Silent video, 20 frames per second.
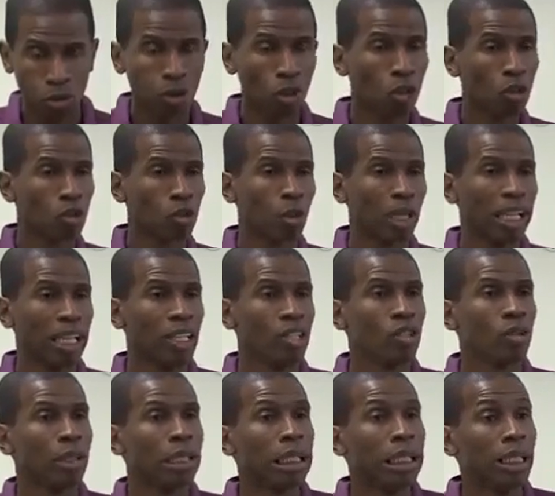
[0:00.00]
stones will
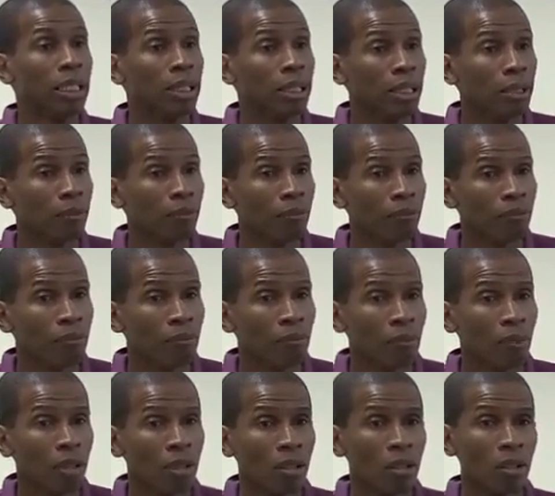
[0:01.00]
aid you in healing.
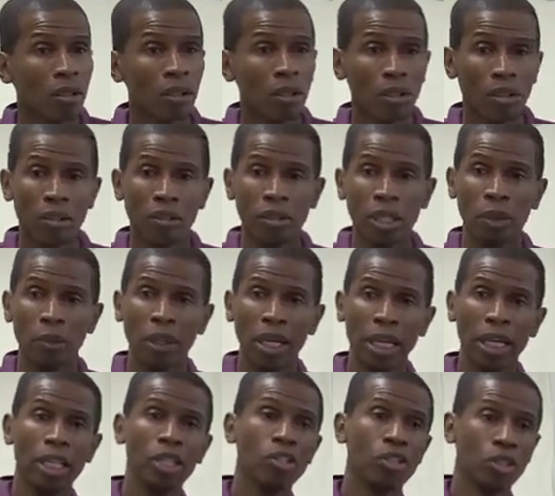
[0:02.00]
They will
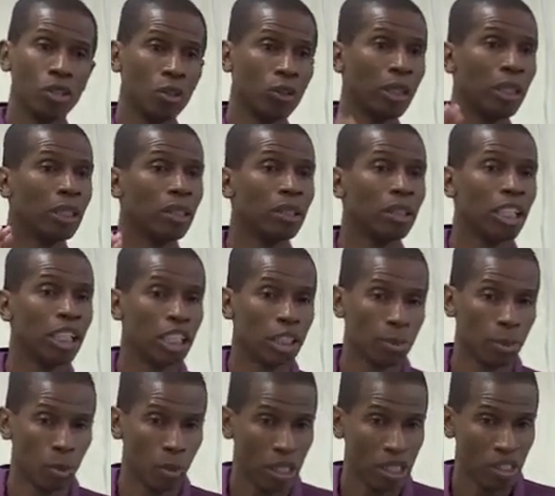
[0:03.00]
aid you in
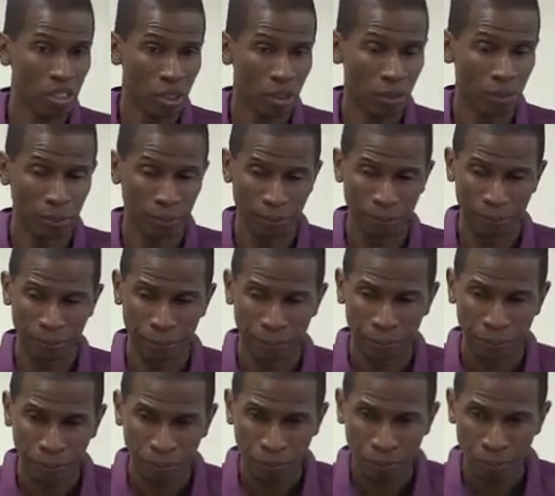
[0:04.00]
inspiration.
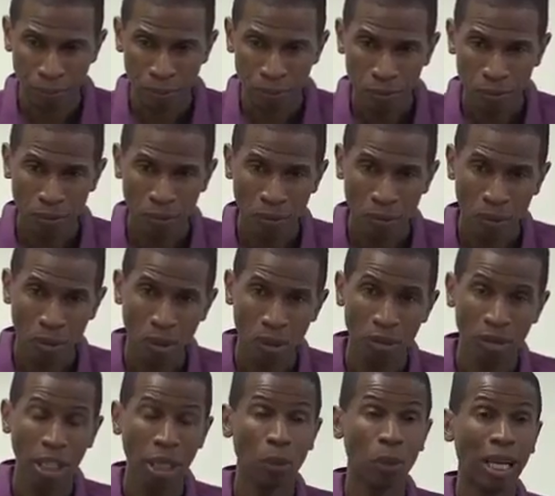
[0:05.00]

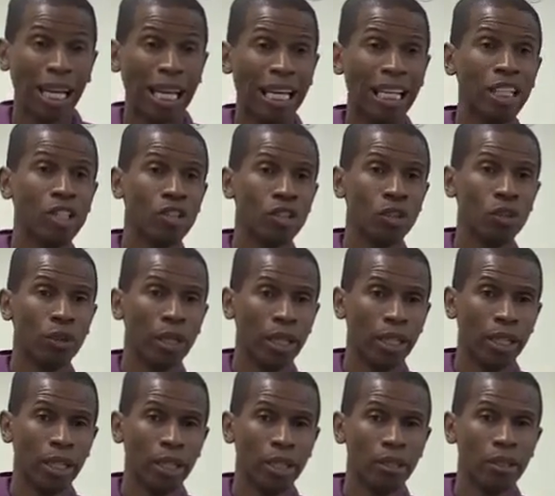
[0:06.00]
They will aid you
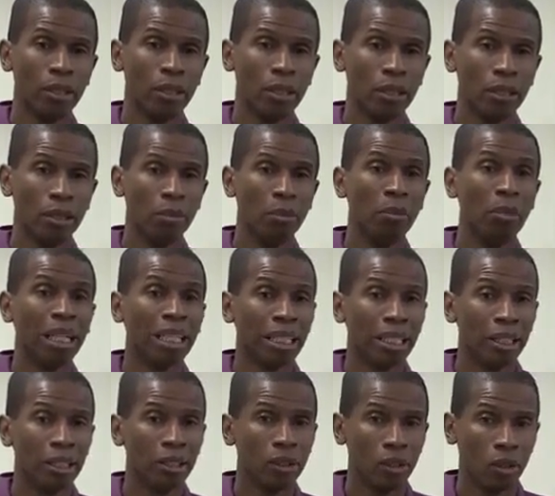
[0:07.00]
in
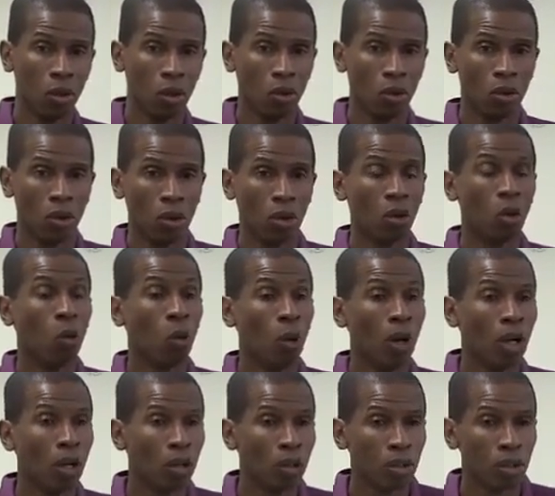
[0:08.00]
money or
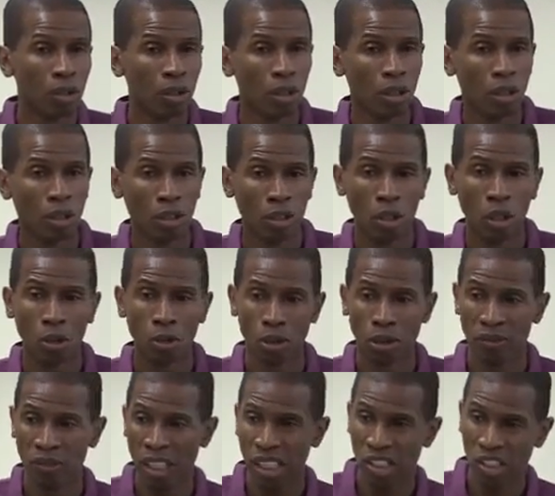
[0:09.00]
wealth
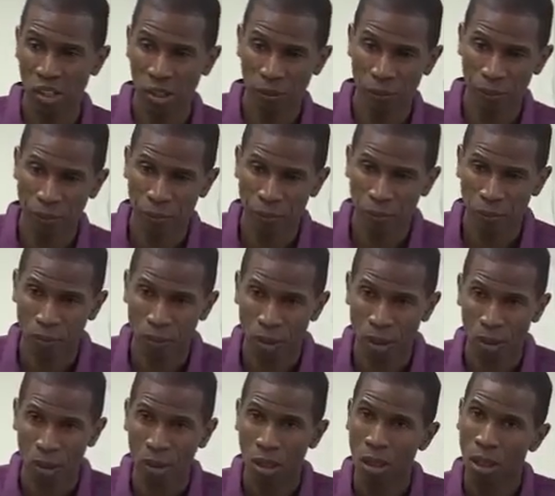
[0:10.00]
cultivation.
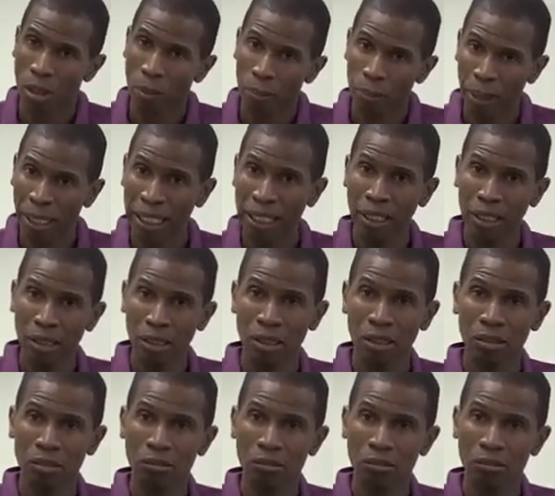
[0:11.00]
Pink